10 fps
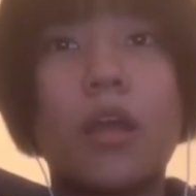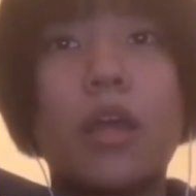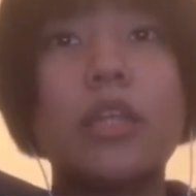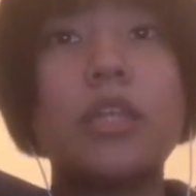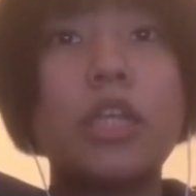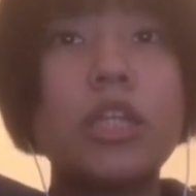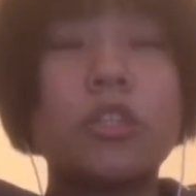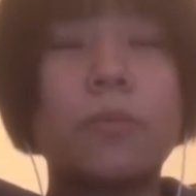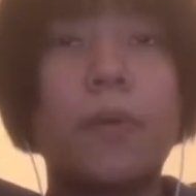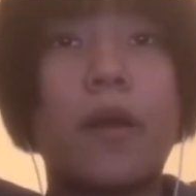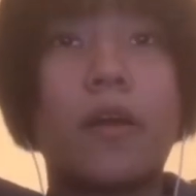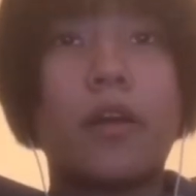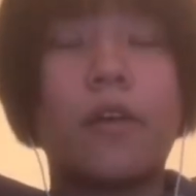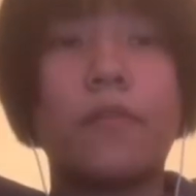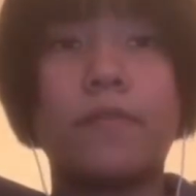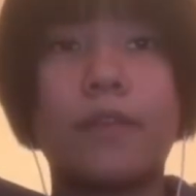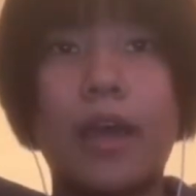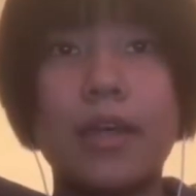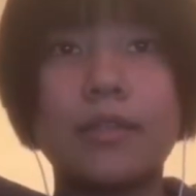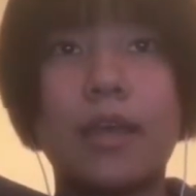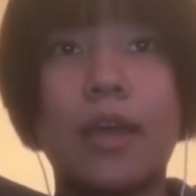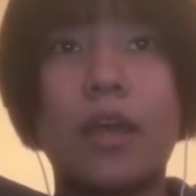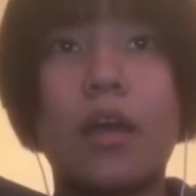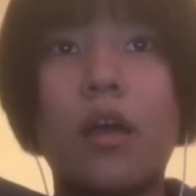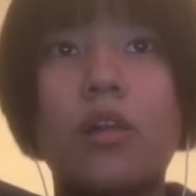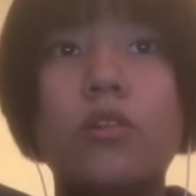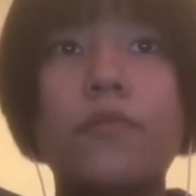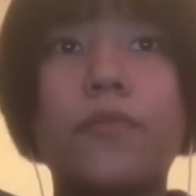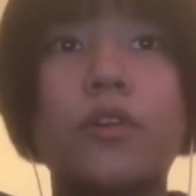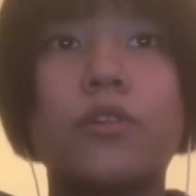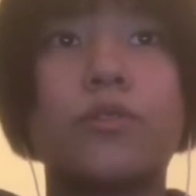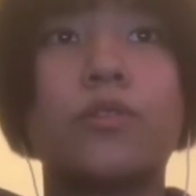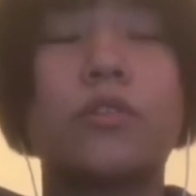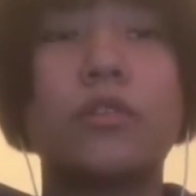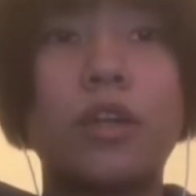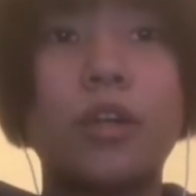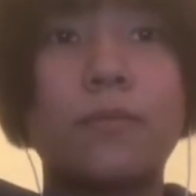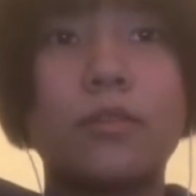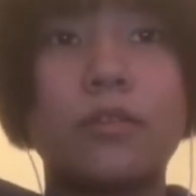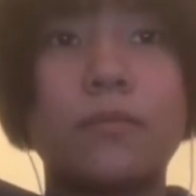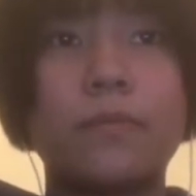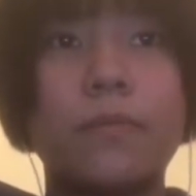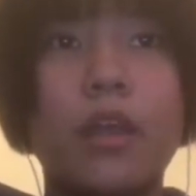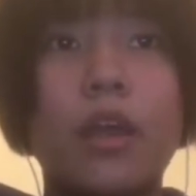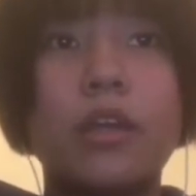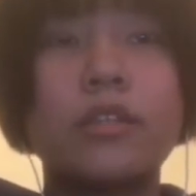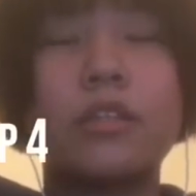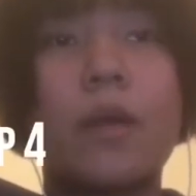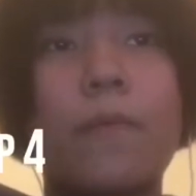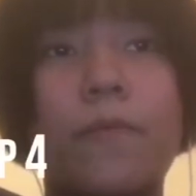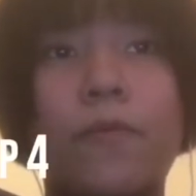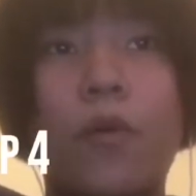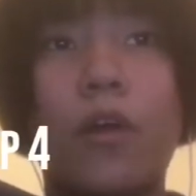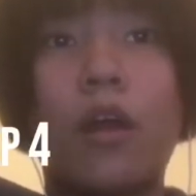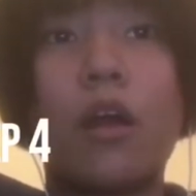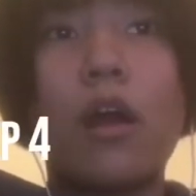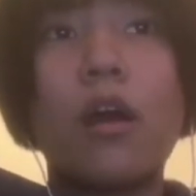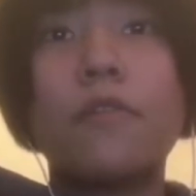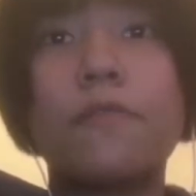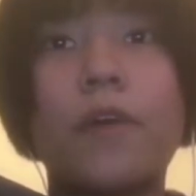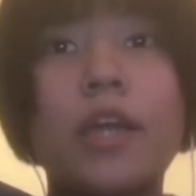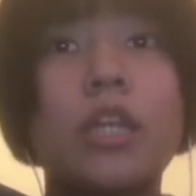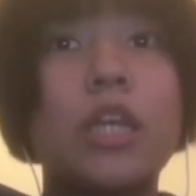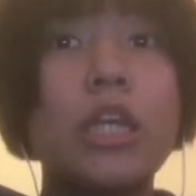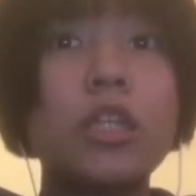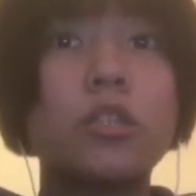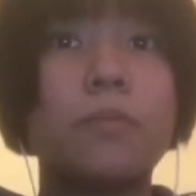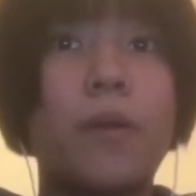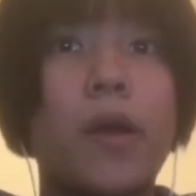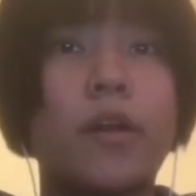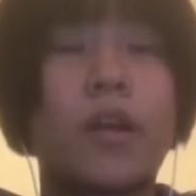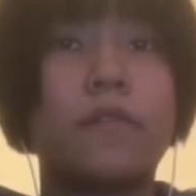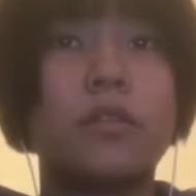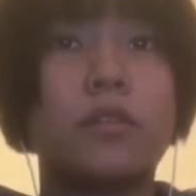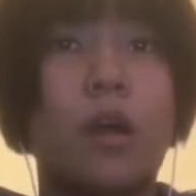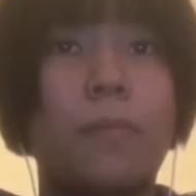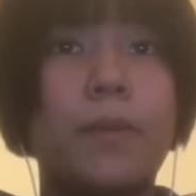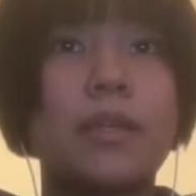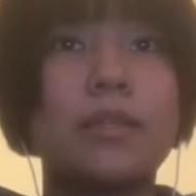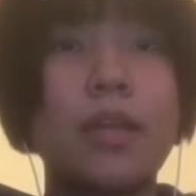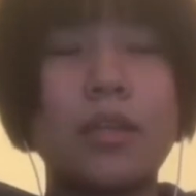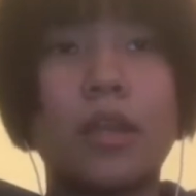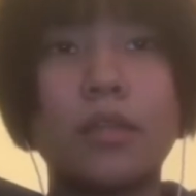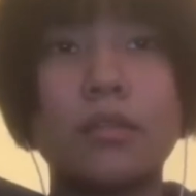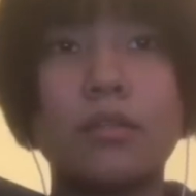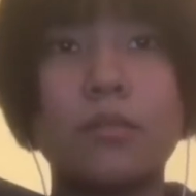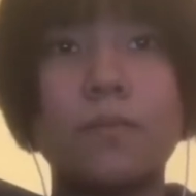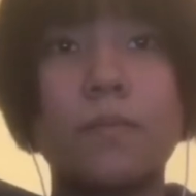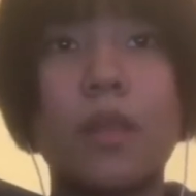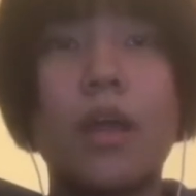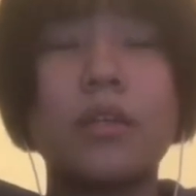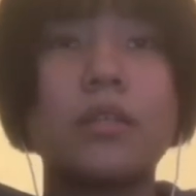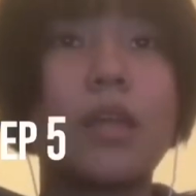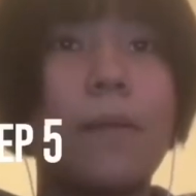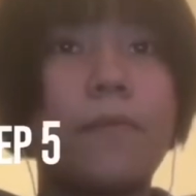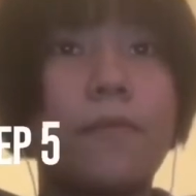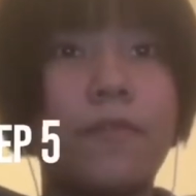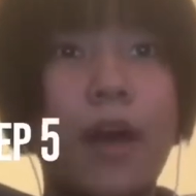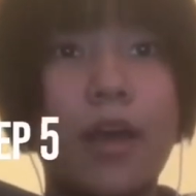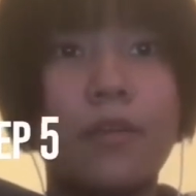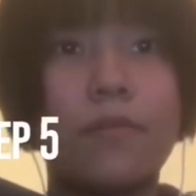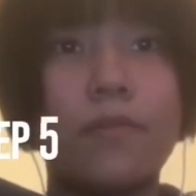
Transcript: In each paragraph of the essay, look for crucial terms. Step 4. Find each paragraph's topic sentence. Step 5.